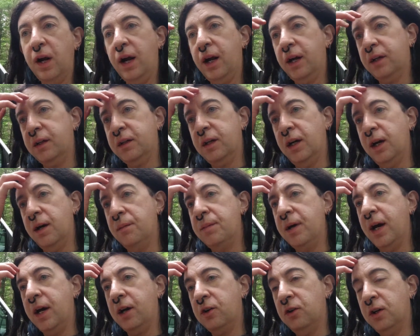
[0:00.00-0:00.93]
rack
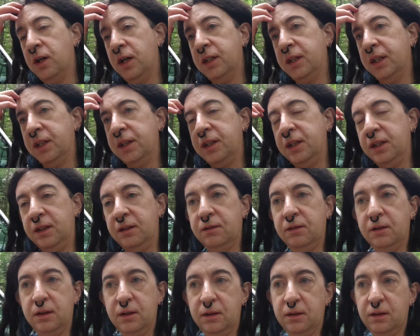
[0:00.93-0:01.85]
back on, get the
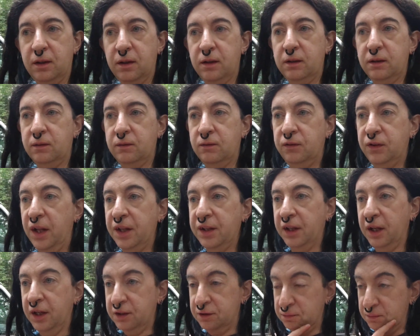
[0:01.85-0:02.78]

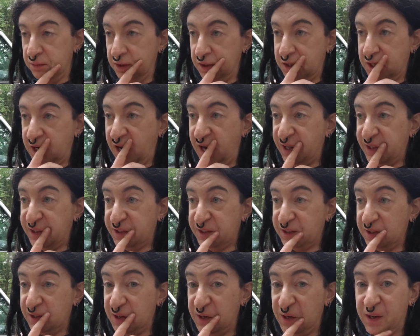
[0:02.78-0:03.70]
floodlights
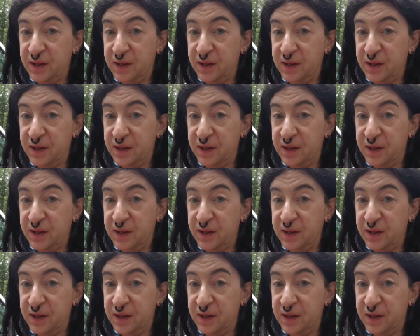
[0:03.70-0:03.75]
reattached.